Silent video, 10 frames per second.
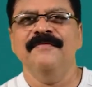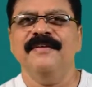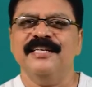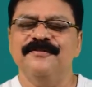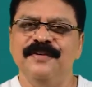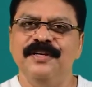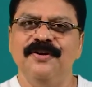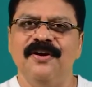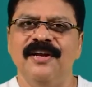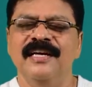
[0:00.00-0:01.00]
Whereas
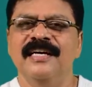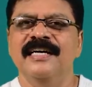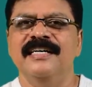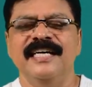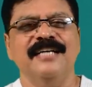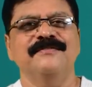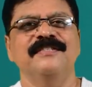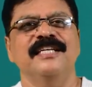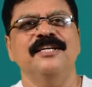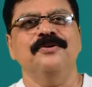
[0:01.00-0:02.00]
phenol reacts
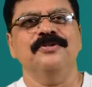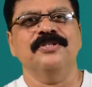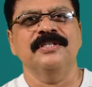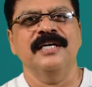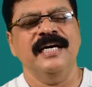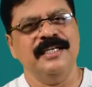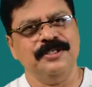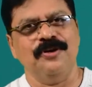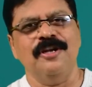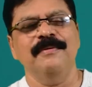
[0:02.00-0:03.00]
with NaOH and it
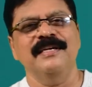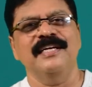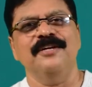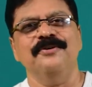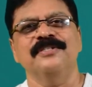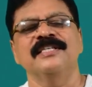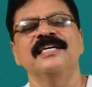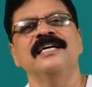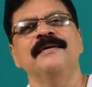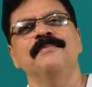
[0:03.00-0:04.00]
is soluble in NaOH
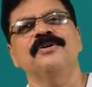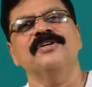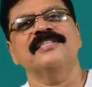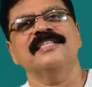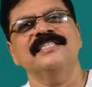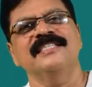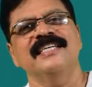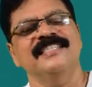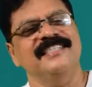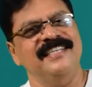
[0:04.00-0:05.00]
because it is
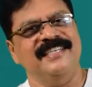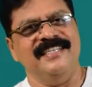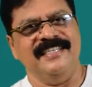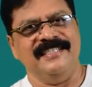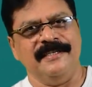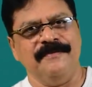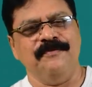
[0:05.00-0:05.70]
acidic in nature,